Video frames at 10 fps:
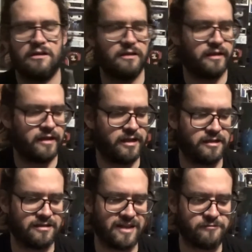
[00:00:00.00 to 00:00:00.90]

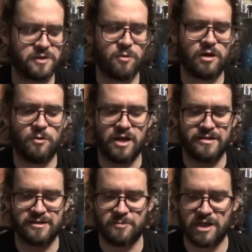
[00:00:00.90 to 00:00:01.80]
And definitely want to
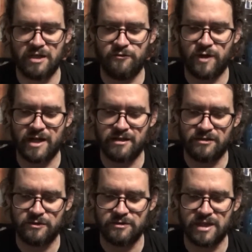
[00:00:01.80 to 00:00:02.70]
watch as many Friday the
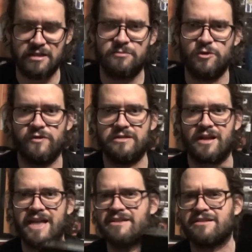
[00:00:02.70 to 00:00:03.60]
13th movies.
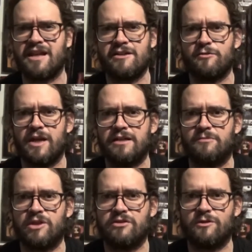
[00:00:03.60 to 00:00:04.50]
I just kind of
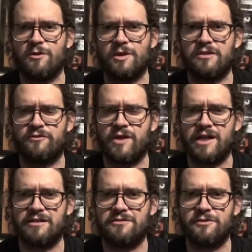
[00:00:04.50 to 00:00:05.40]
randomly throw in a
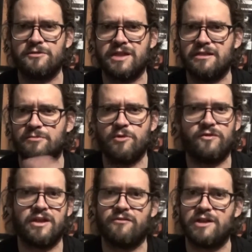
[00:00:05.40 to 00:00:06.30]
Friday the 13th
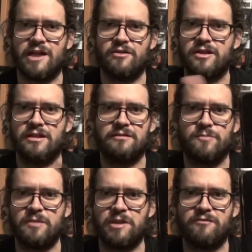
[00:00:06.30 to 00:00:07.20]
movie every now and then,
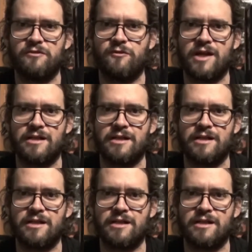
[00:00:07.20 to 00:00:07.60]
maybe every Friday the